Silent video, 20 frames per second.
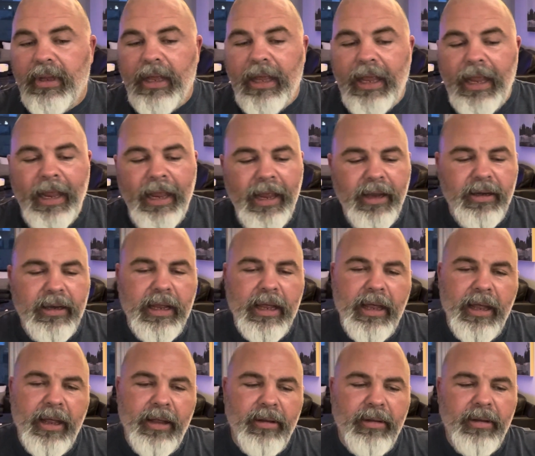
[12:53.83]
And
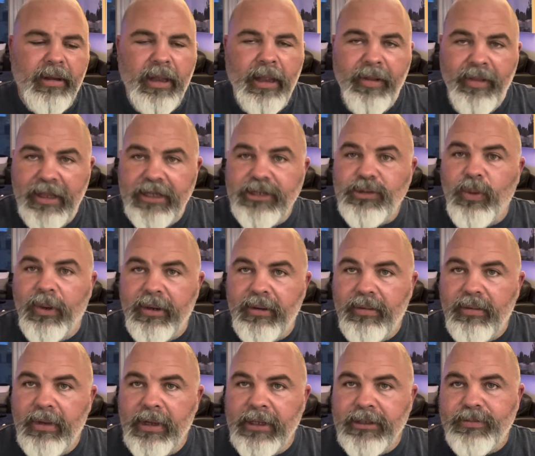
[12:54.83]
this
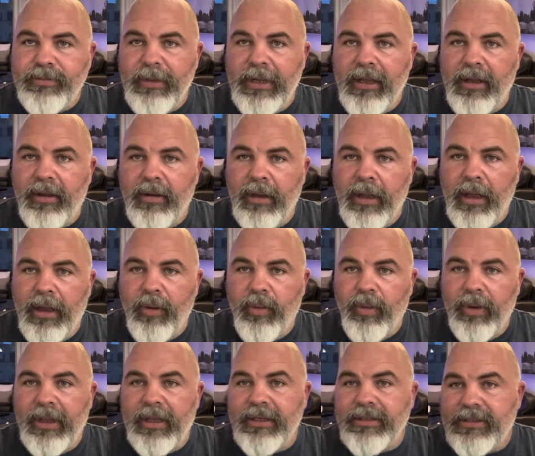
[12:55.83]
one is being
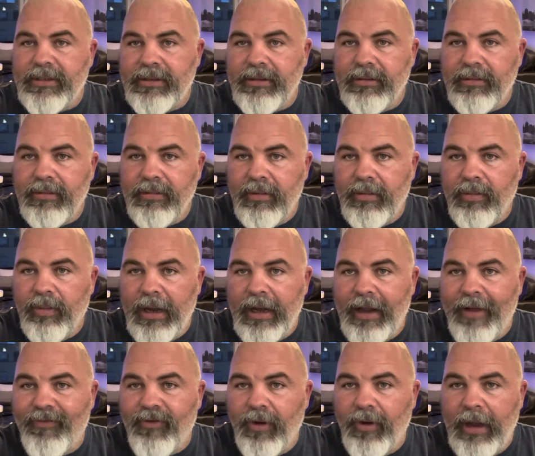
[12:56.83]
released right
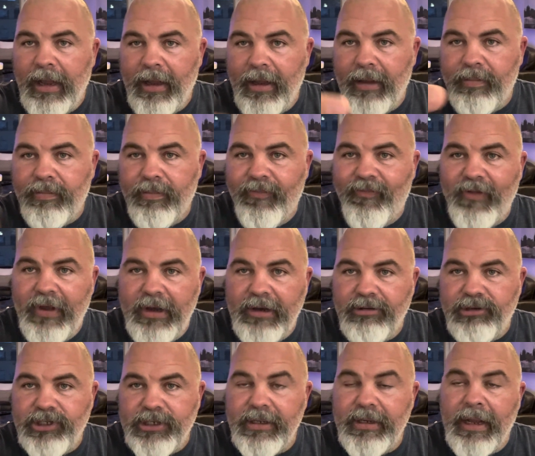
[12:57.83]
after I
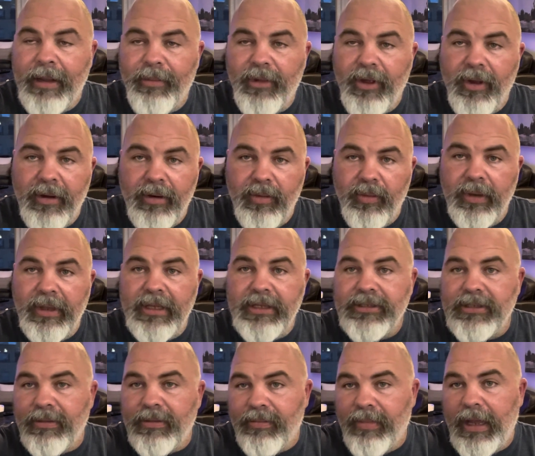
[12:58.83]
finish it. I'm gonna
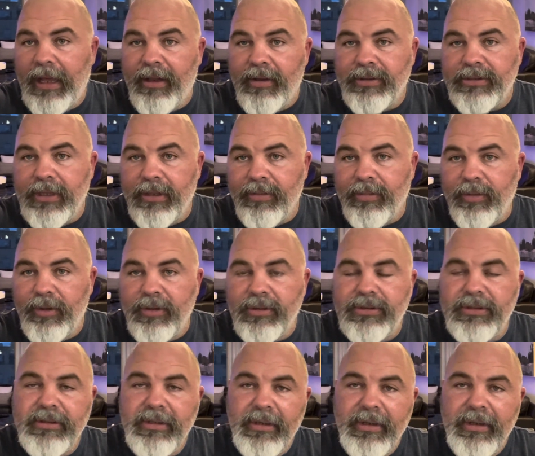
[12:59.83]
release it and buy those other boots.